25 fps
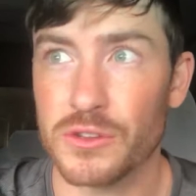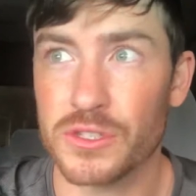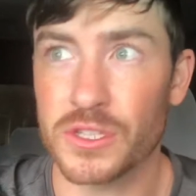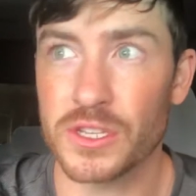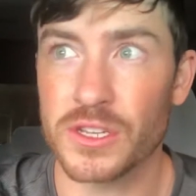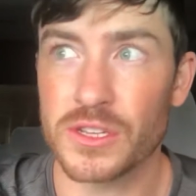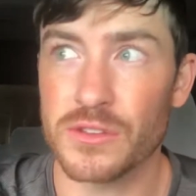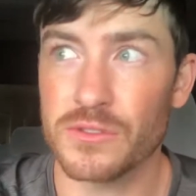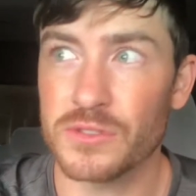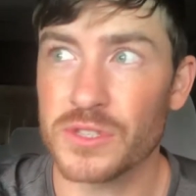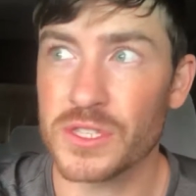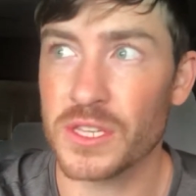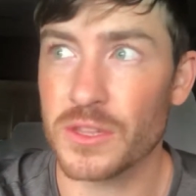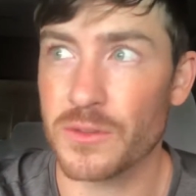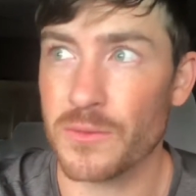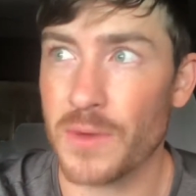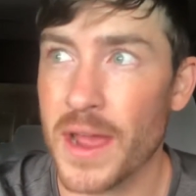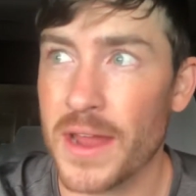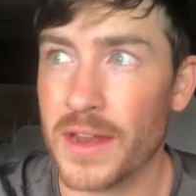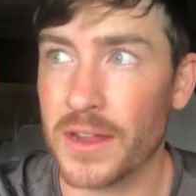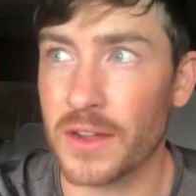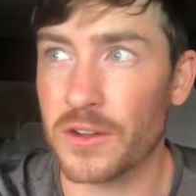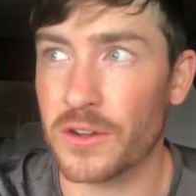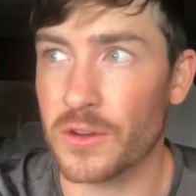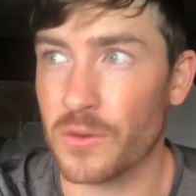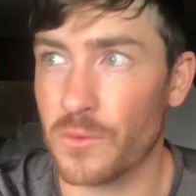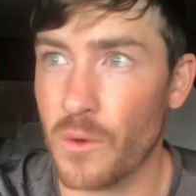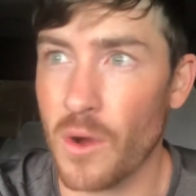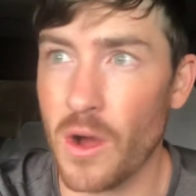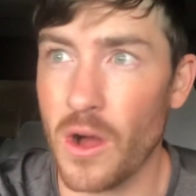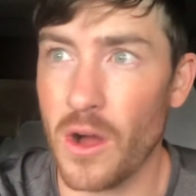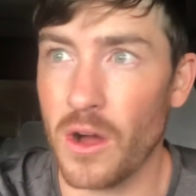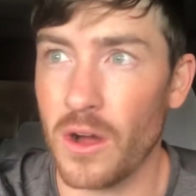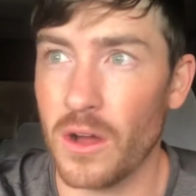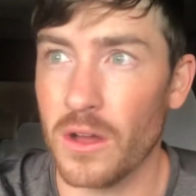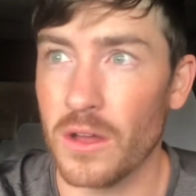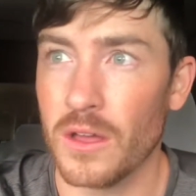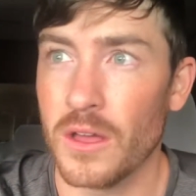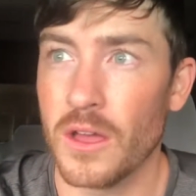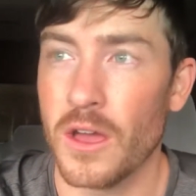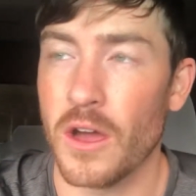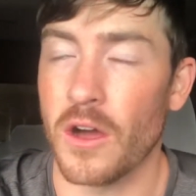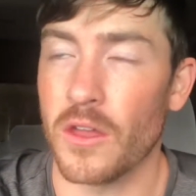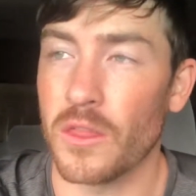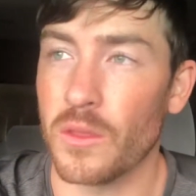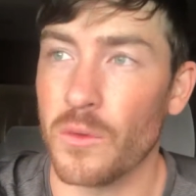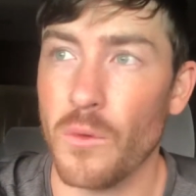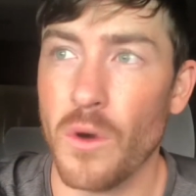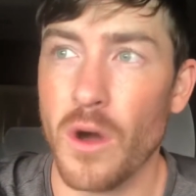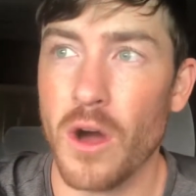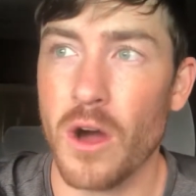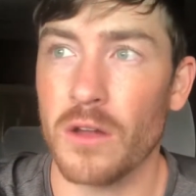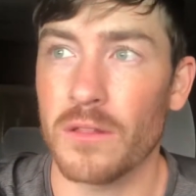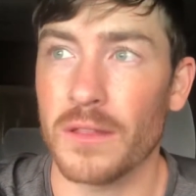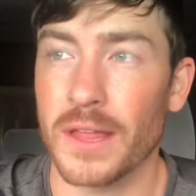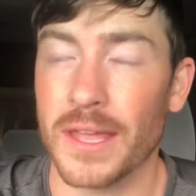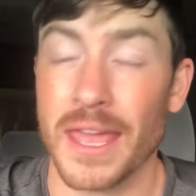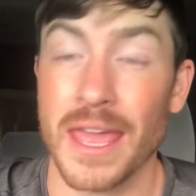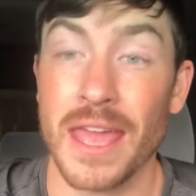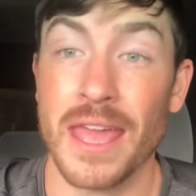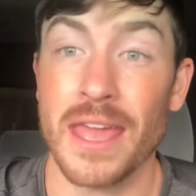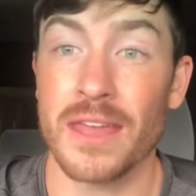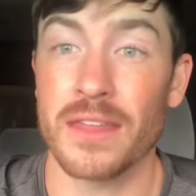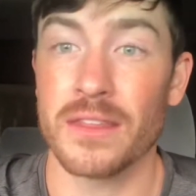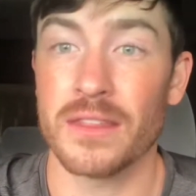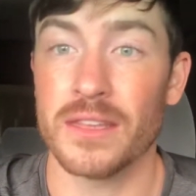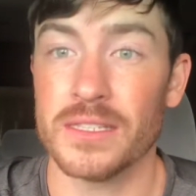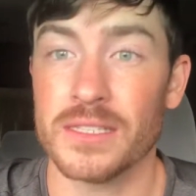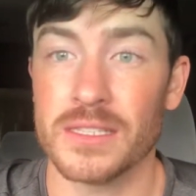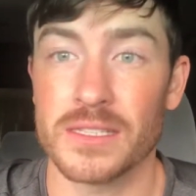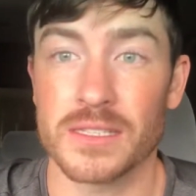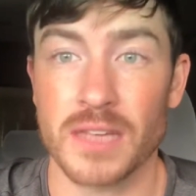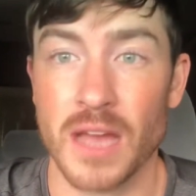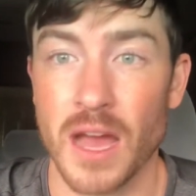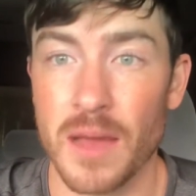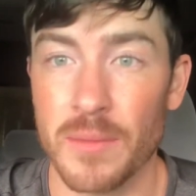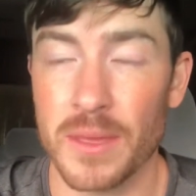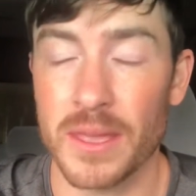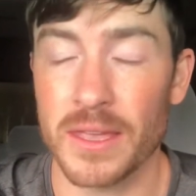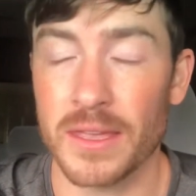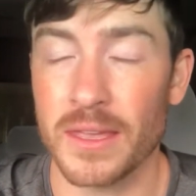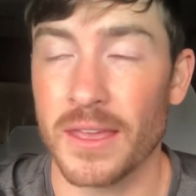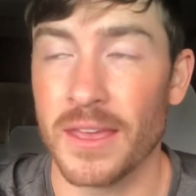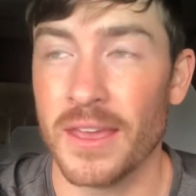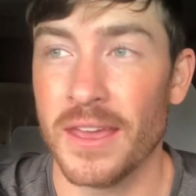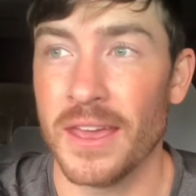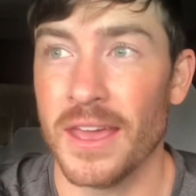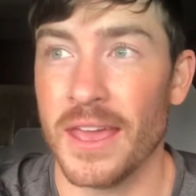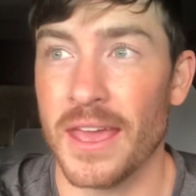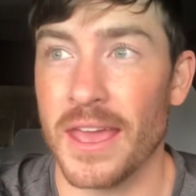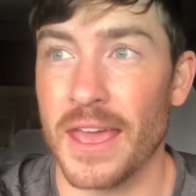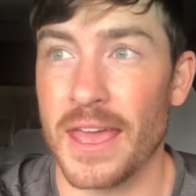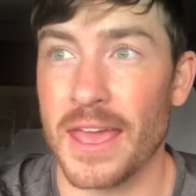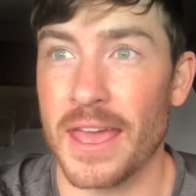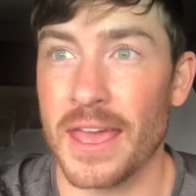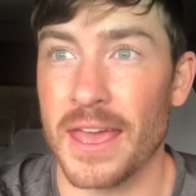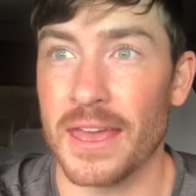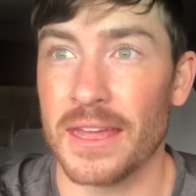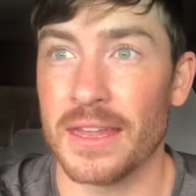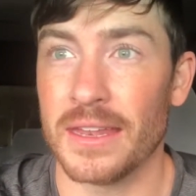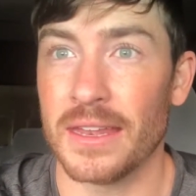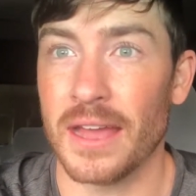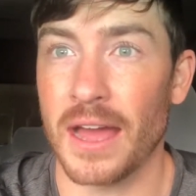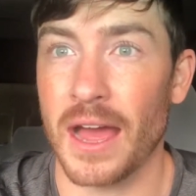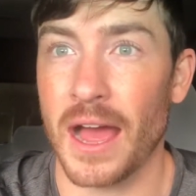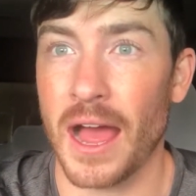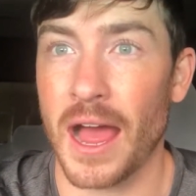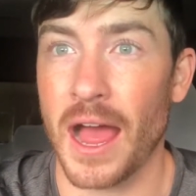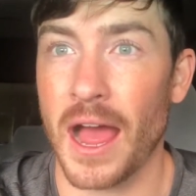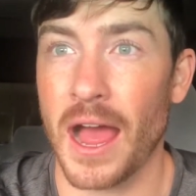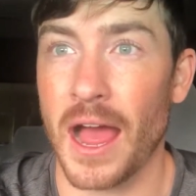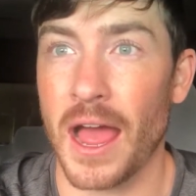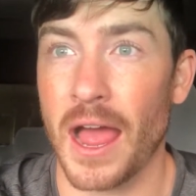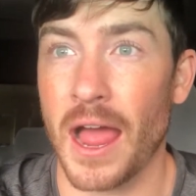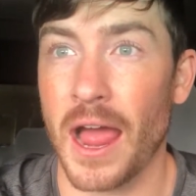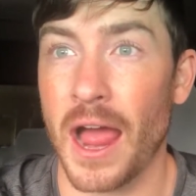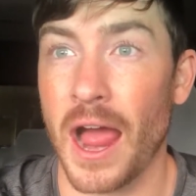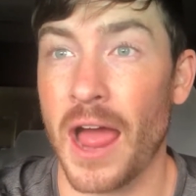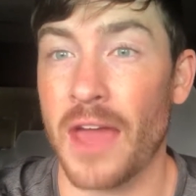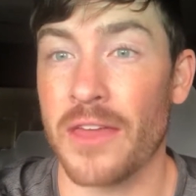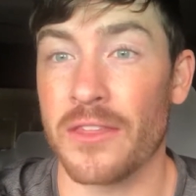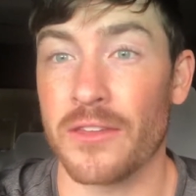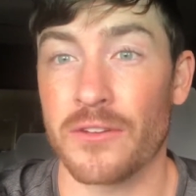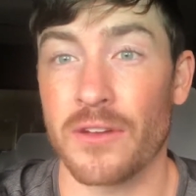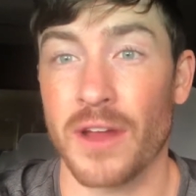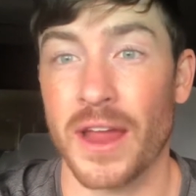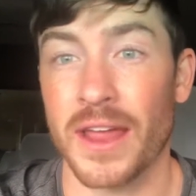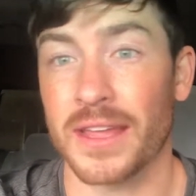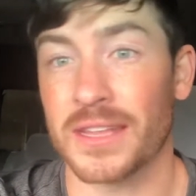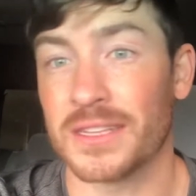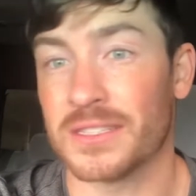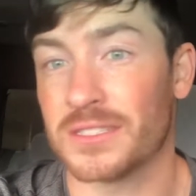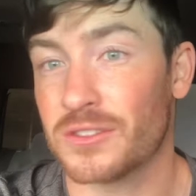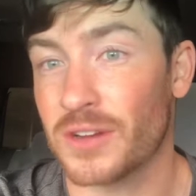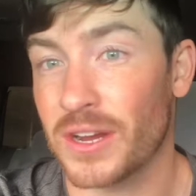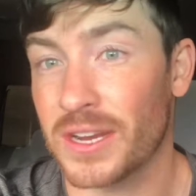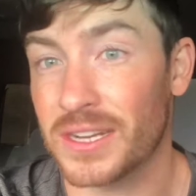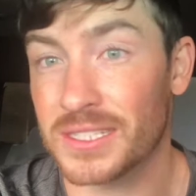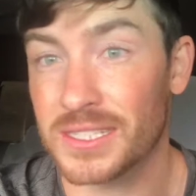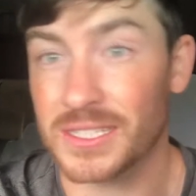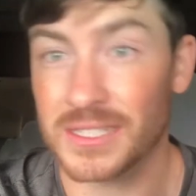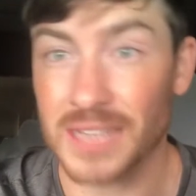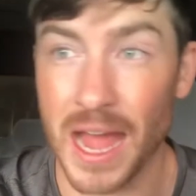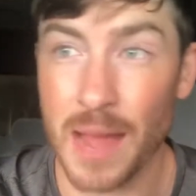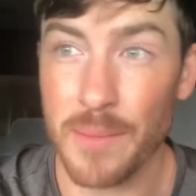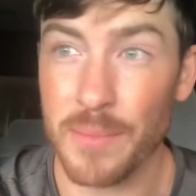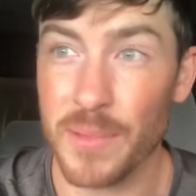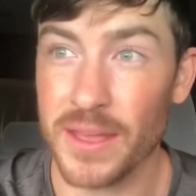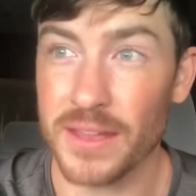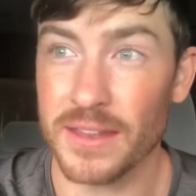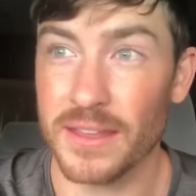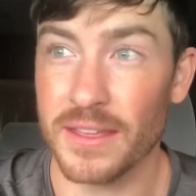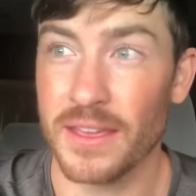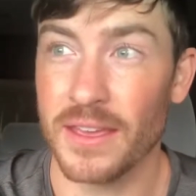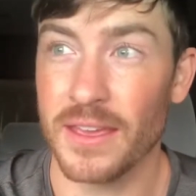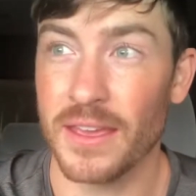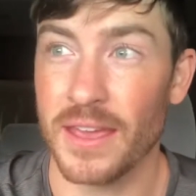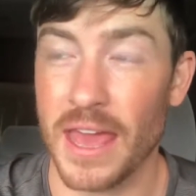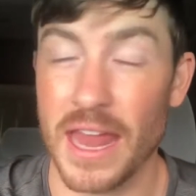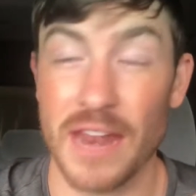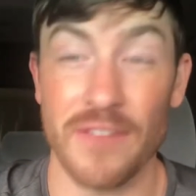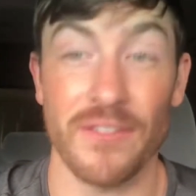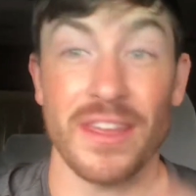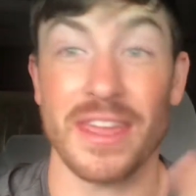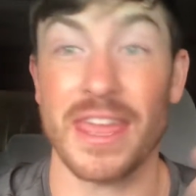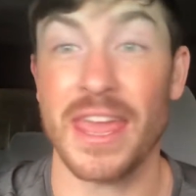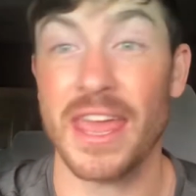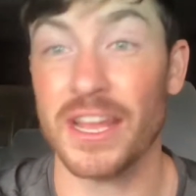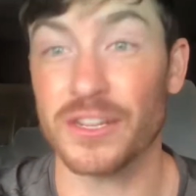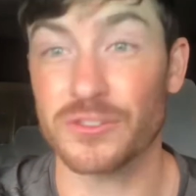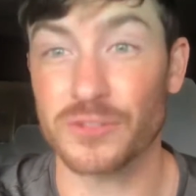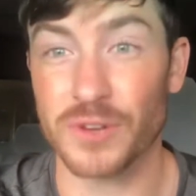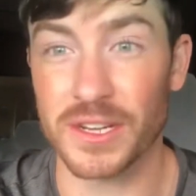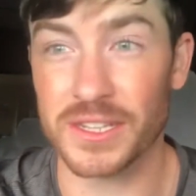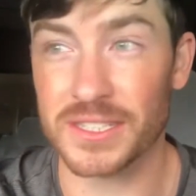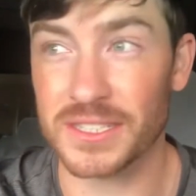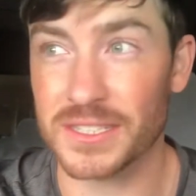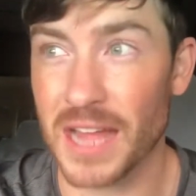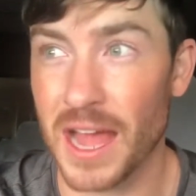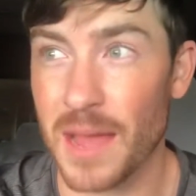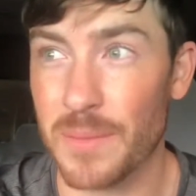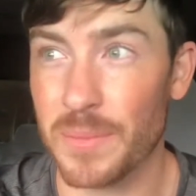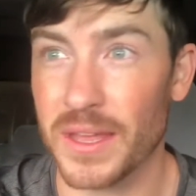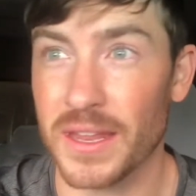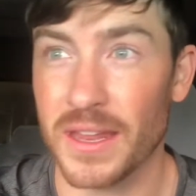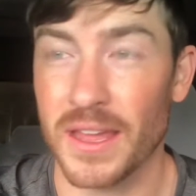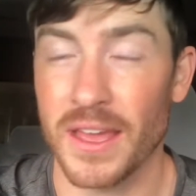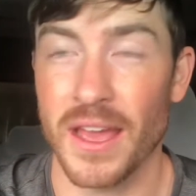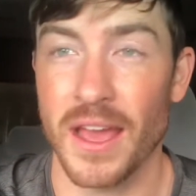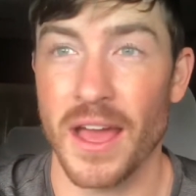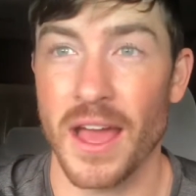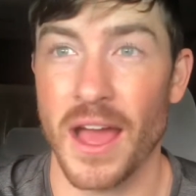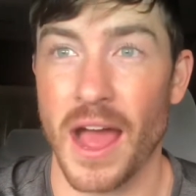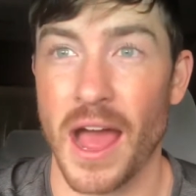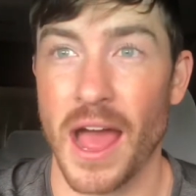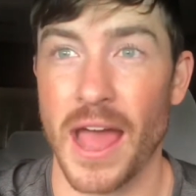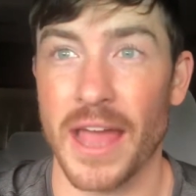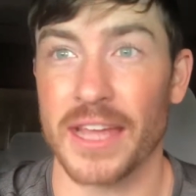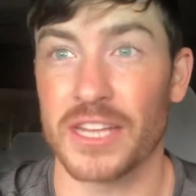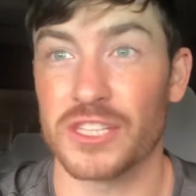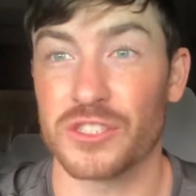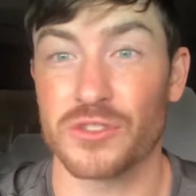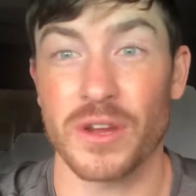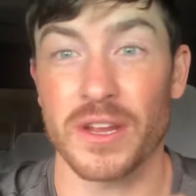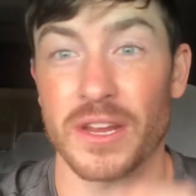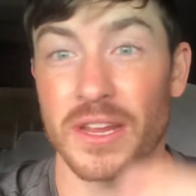and you see the writing on the wall, like, hey, this is coming, and either I can try to stop it, and if I can't try to stop it, I can try to